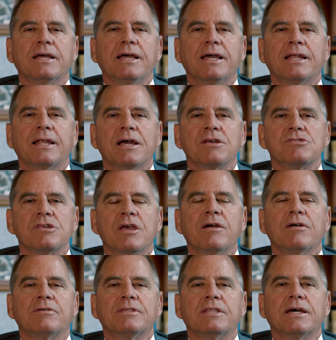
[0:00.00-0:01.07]
And I
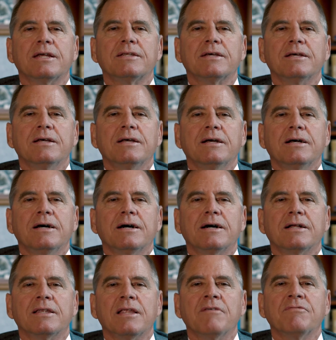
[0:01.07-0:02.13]
shared that
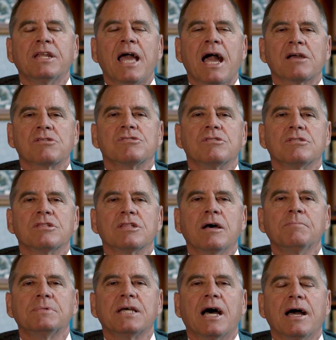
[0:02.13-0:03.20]
uh, love in action
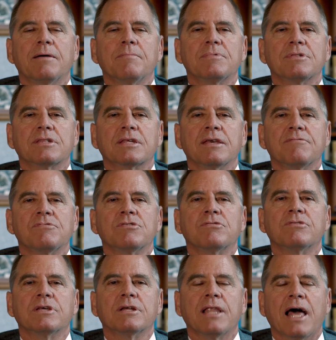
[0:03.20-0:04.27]
sometimes gives
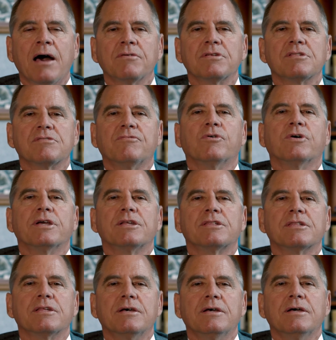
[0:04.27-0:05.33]
you the loudest
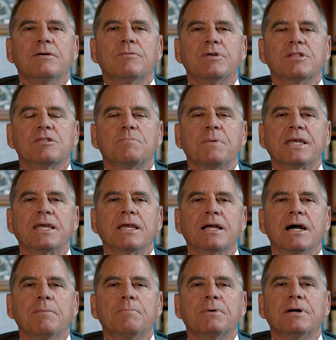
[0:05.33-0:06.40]
voice when speaking
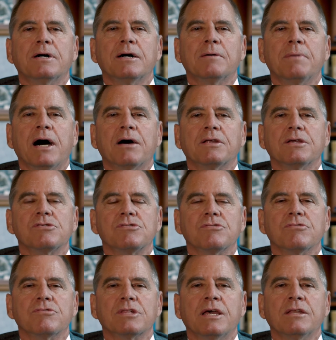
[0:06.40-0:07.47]
up about
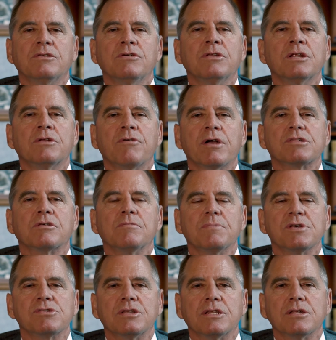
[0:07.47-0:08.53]
issues. And Union Rescue
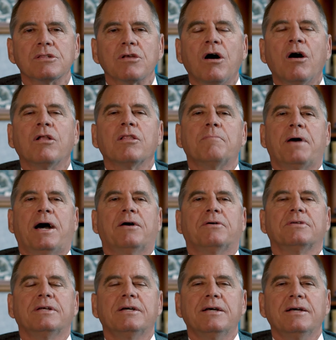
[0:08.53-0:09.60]
Mission is all about
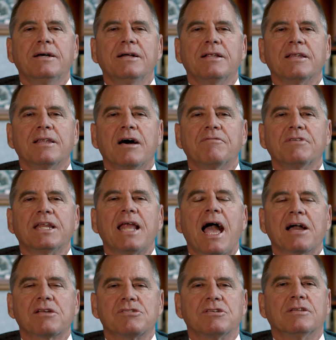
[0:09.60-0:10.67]
love in
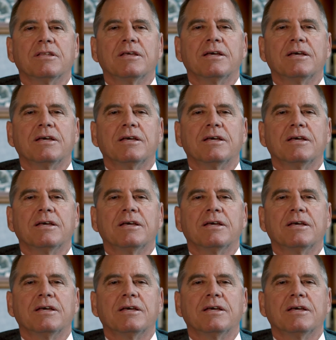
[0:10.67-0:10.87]
action.